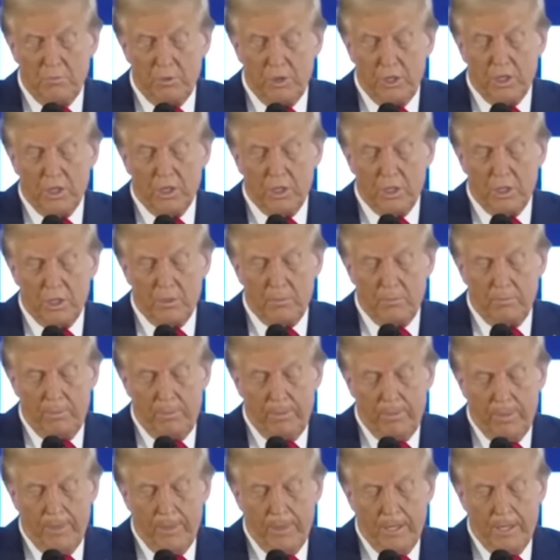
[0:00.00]
Think of that.
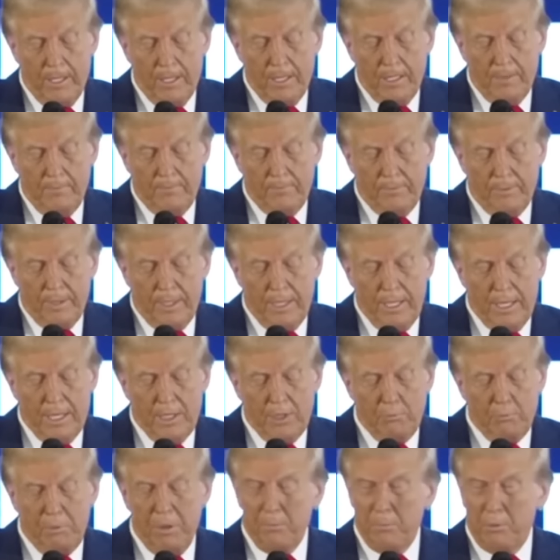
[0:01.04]

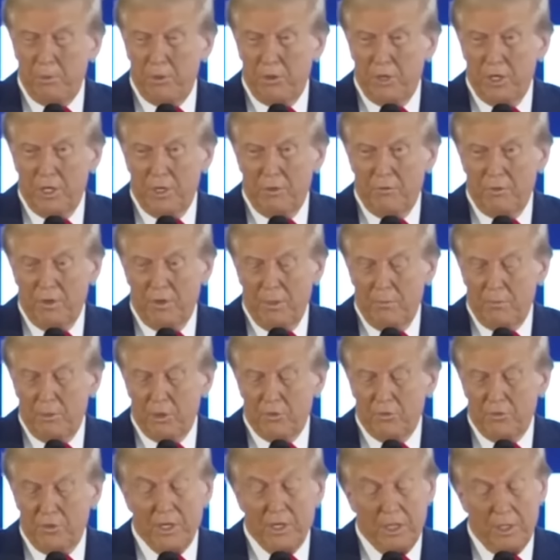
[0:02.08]
And people think of them
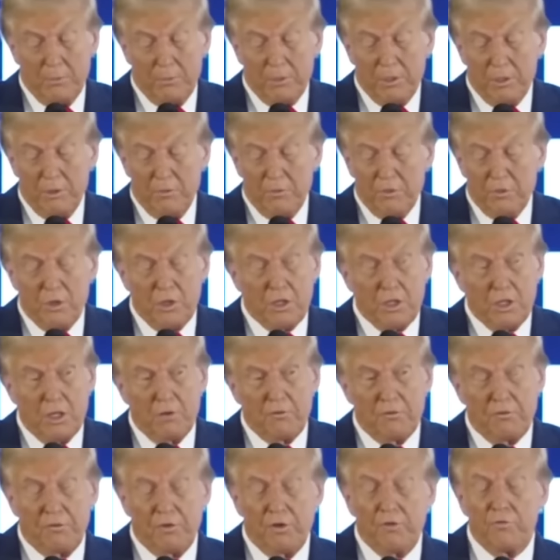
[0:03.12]
as friendly, but they're very
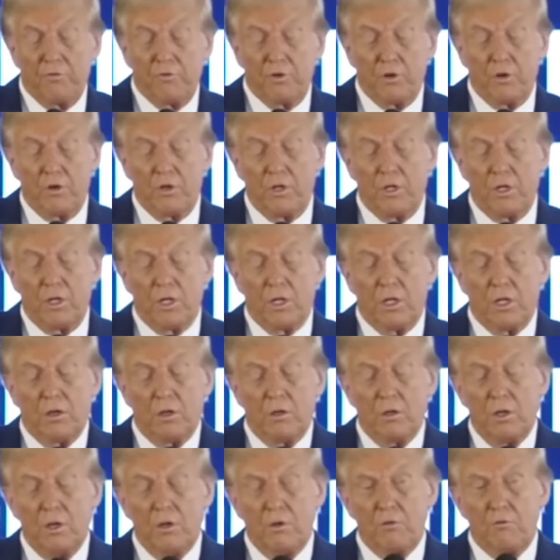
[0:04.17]
tough and very,
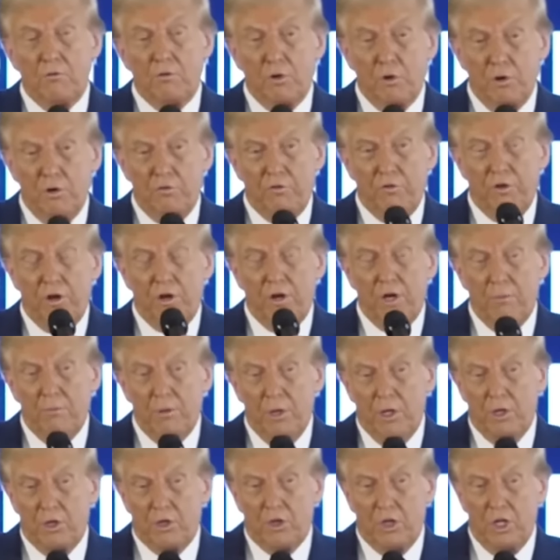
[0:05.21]
very fair. I
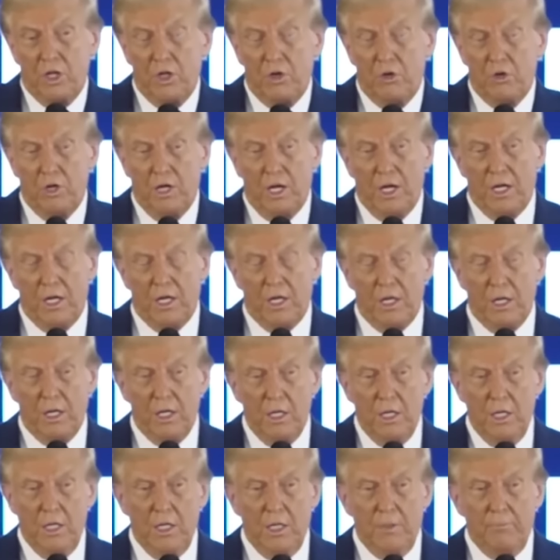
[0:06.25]
mean, look, they
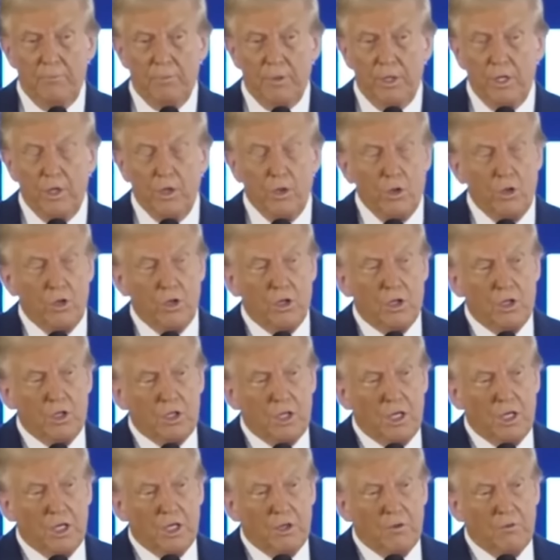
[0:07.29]
united in order to
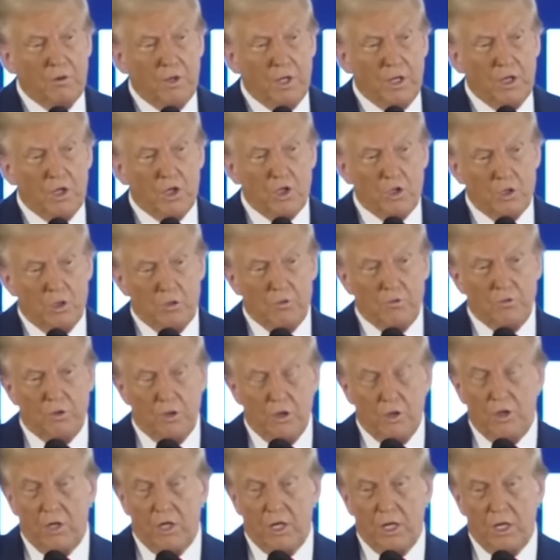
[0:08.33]
take advantage of
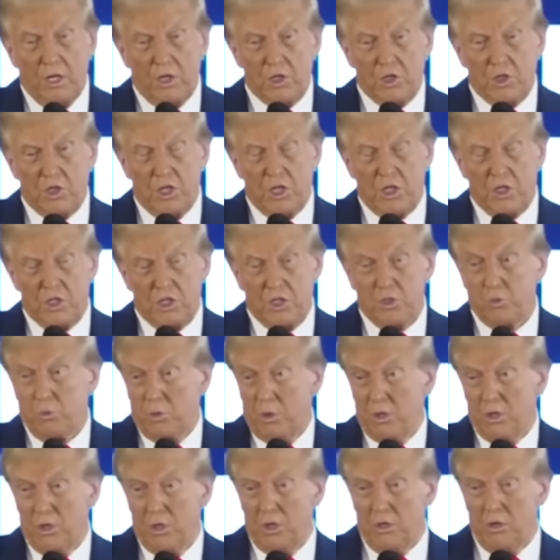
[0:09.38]
the United States. That's
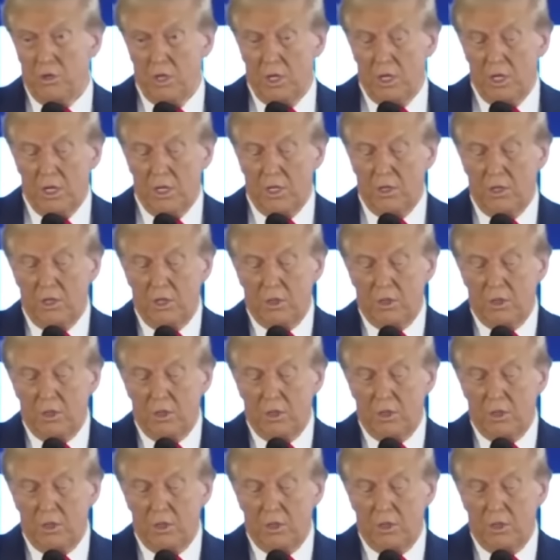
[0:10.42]
why they united.